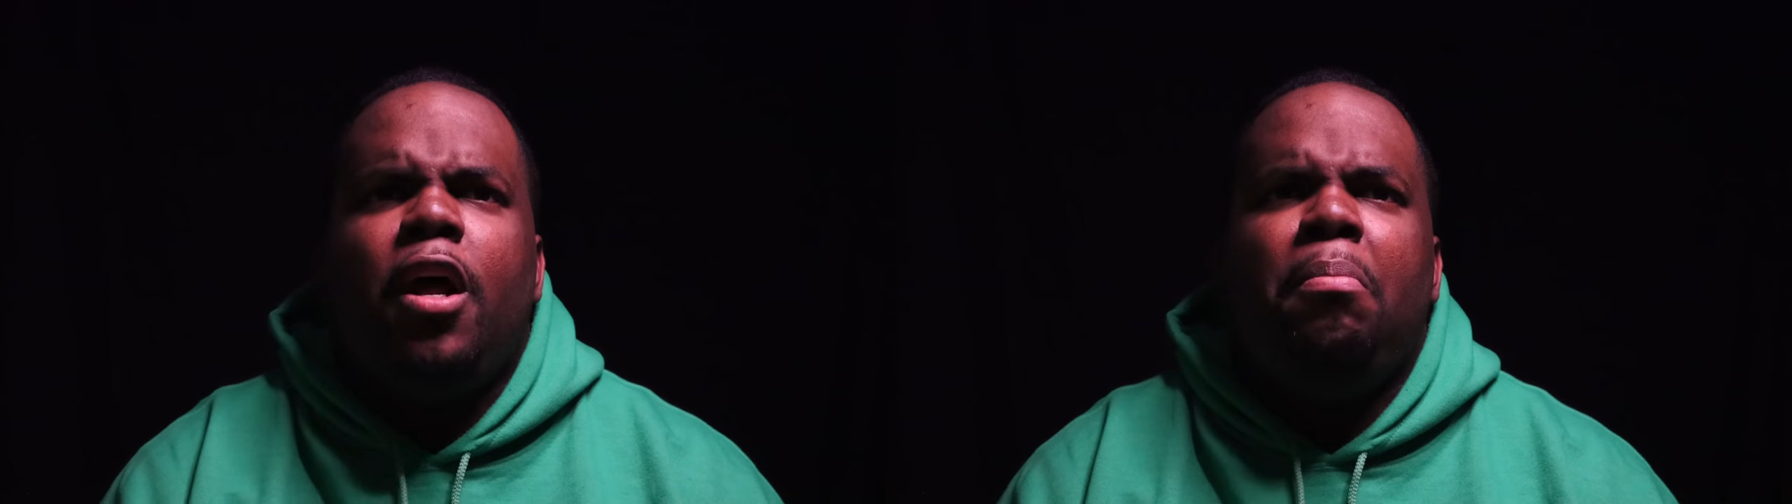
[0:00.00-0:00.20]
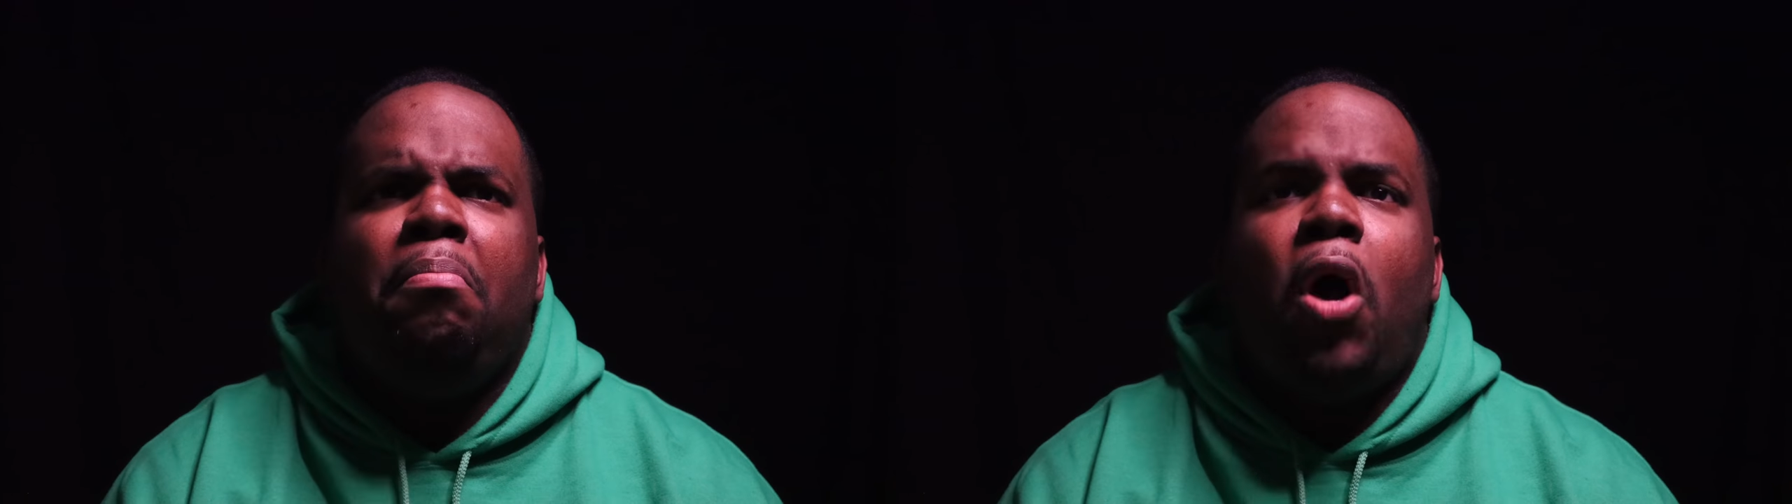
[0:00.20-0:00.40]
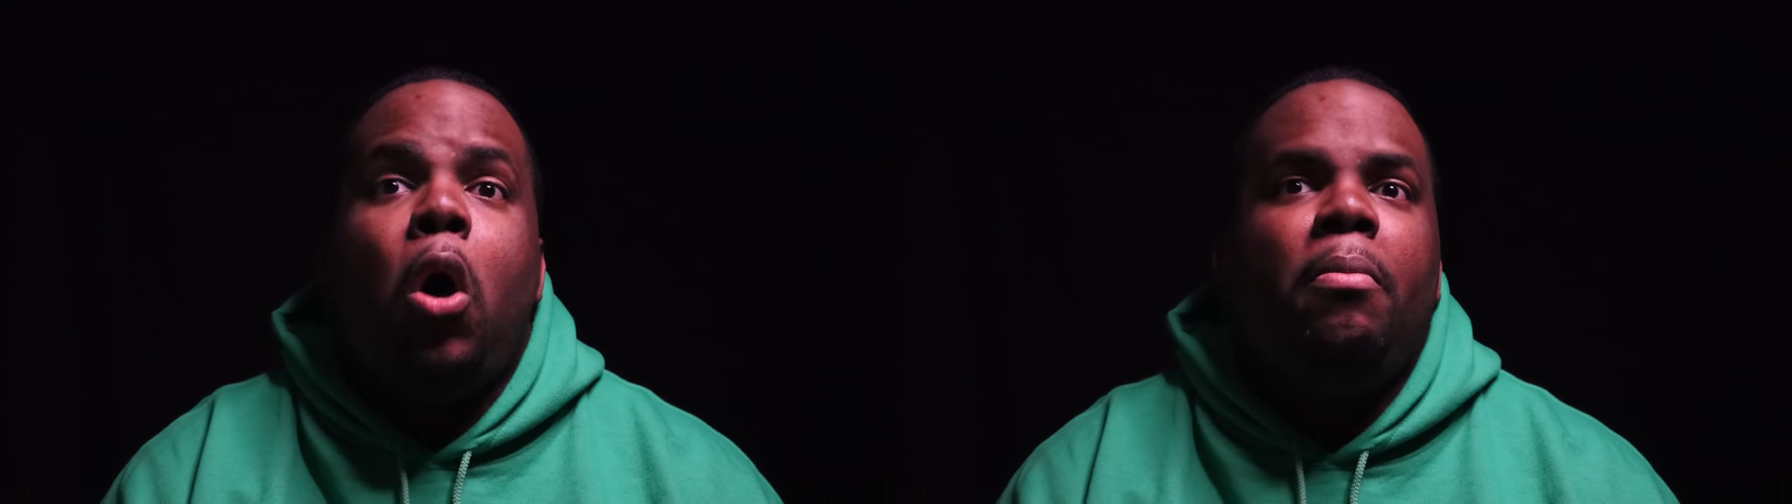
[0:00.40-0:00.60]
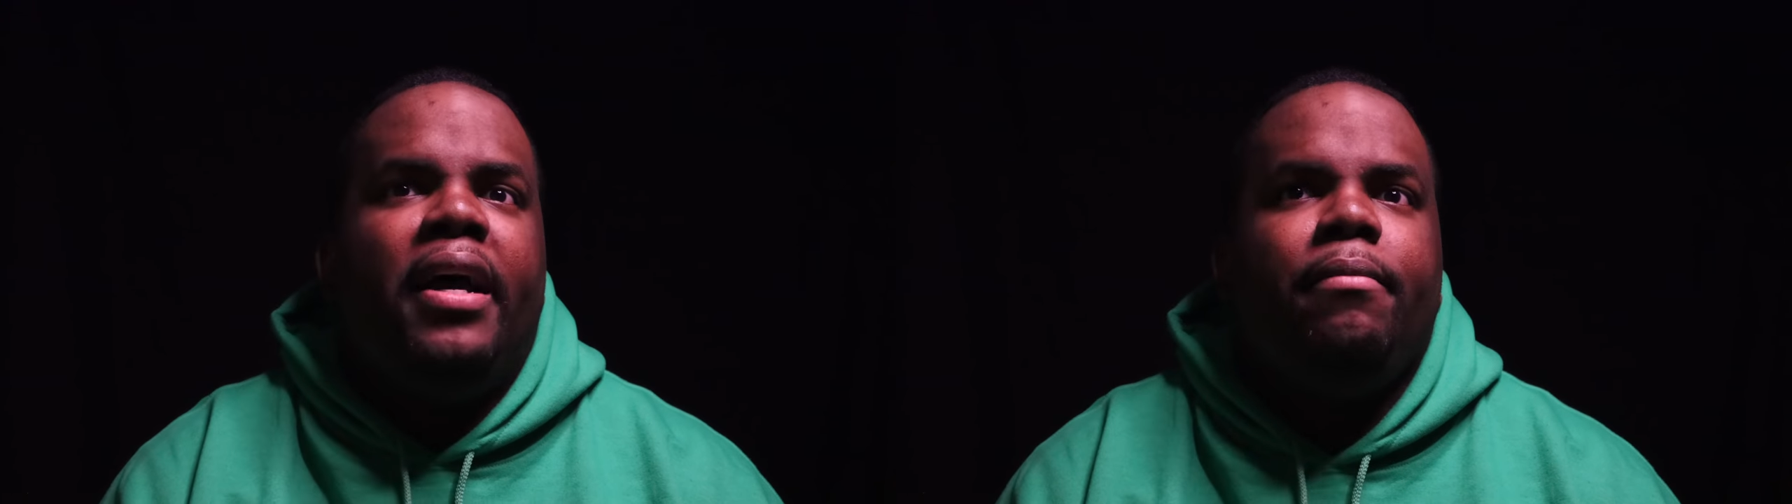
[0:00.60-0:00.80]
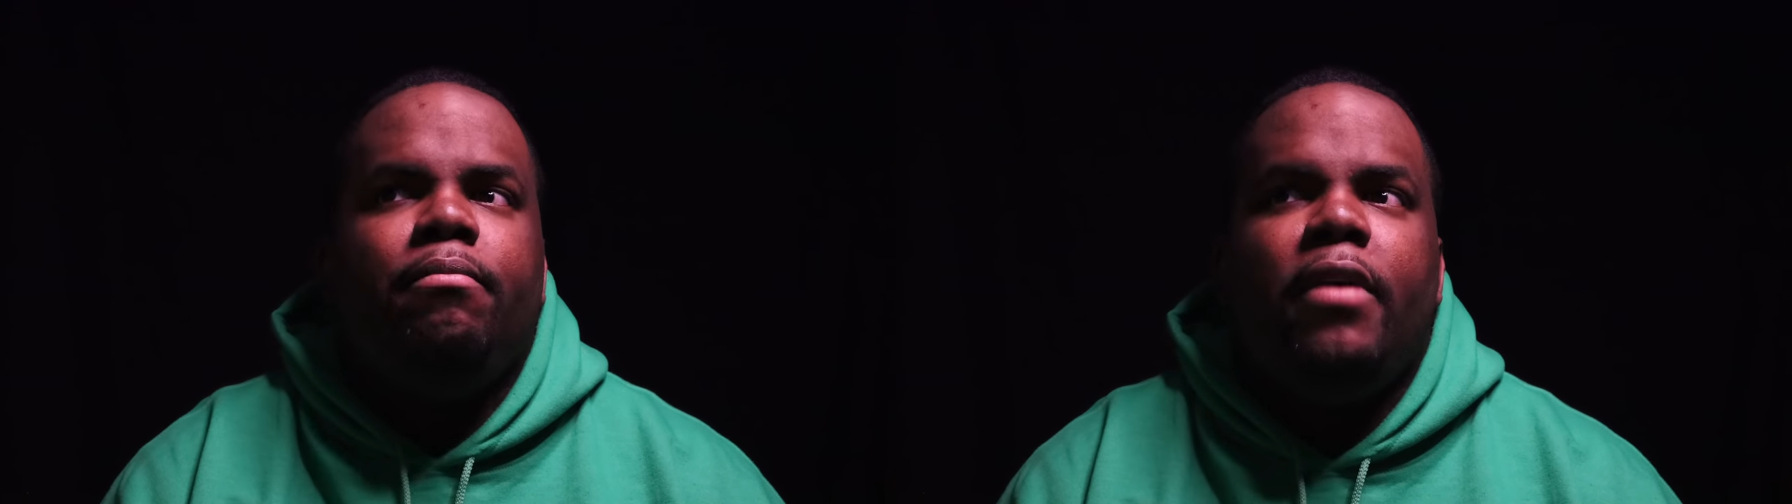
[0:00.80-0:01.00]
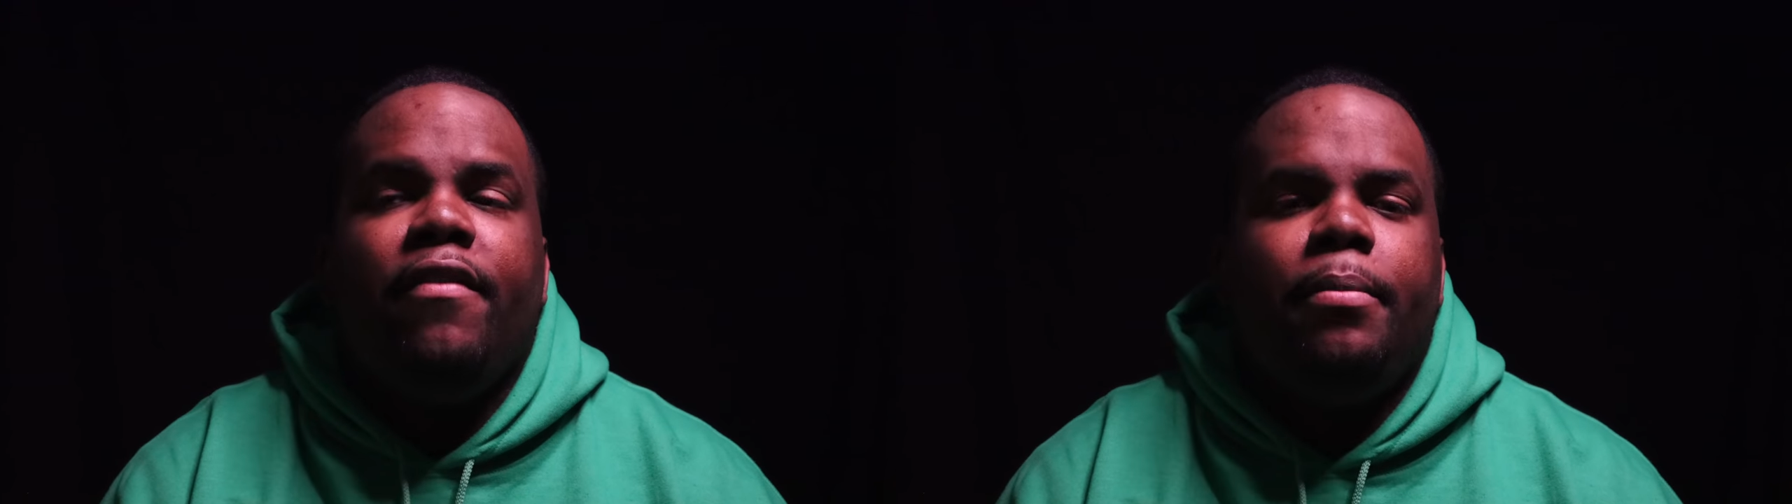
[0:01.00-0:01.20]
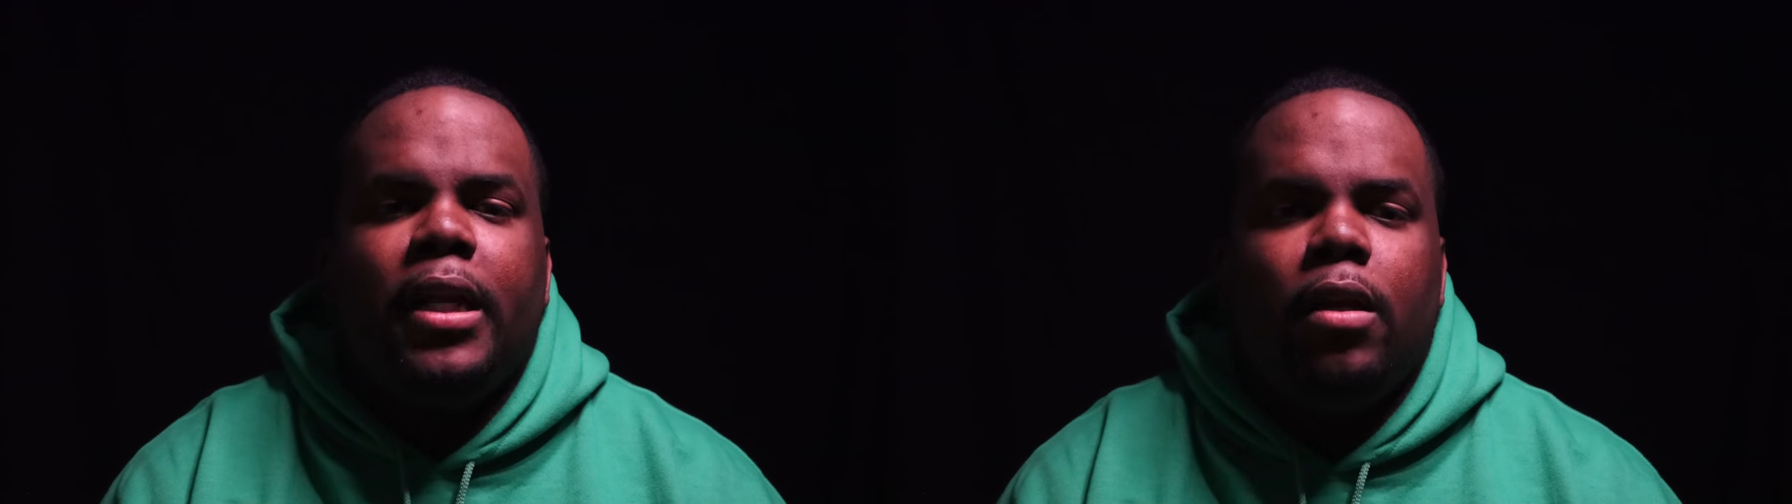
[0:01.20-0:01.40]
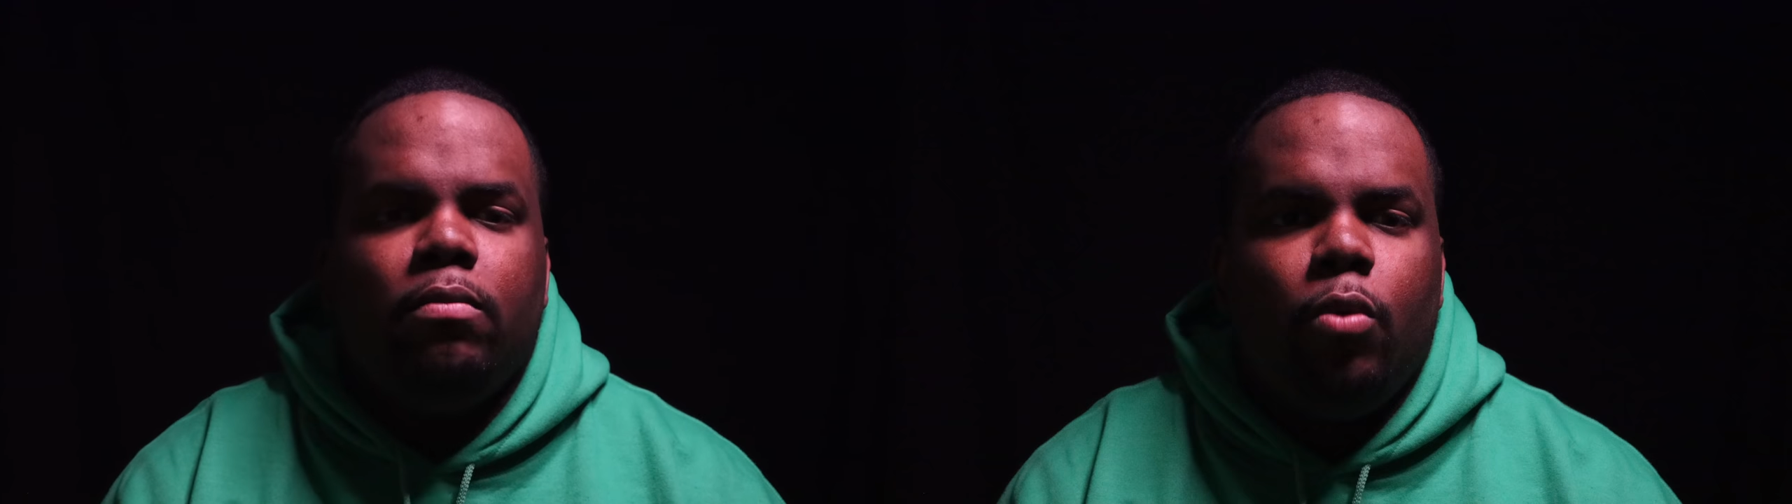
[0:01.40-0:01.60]
help
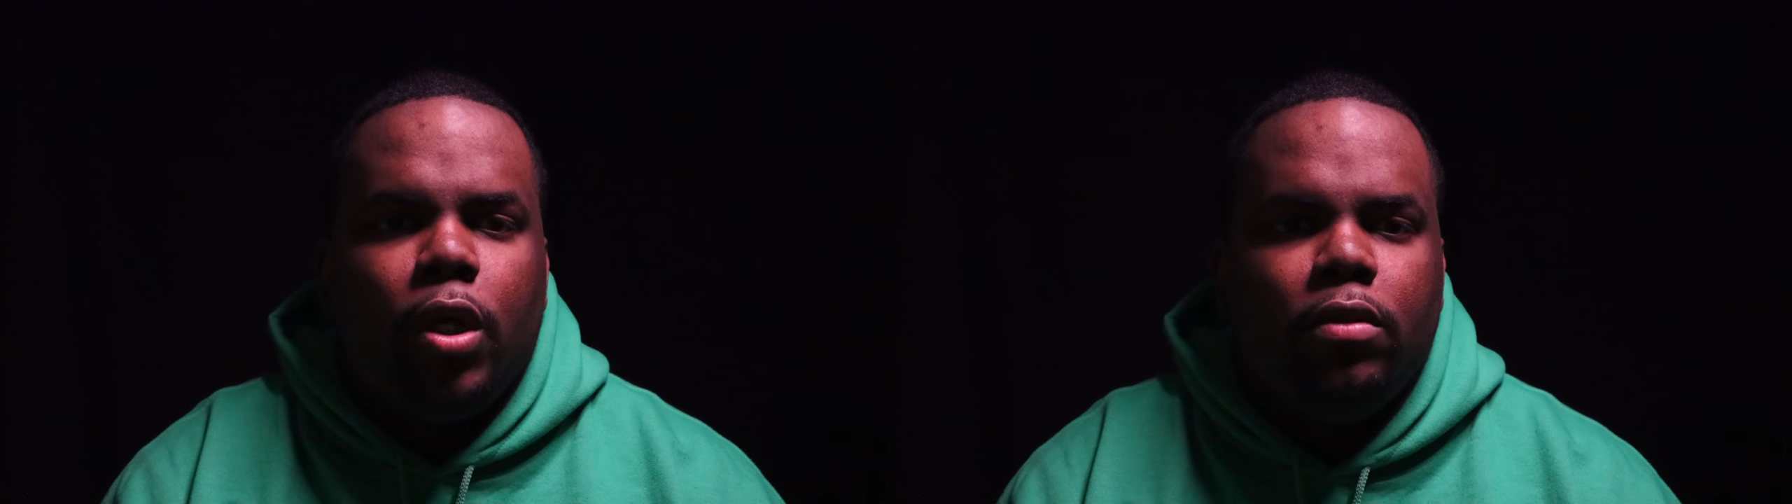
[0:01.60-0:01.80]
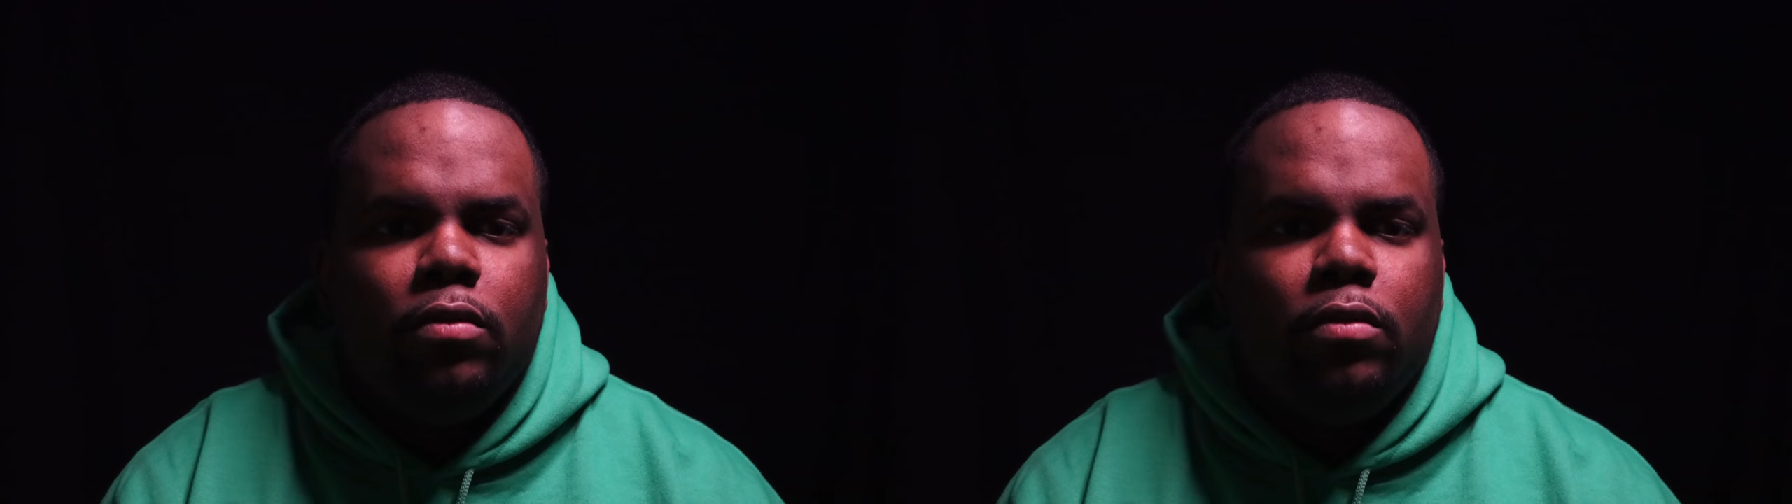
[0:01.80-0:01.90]
everybody more.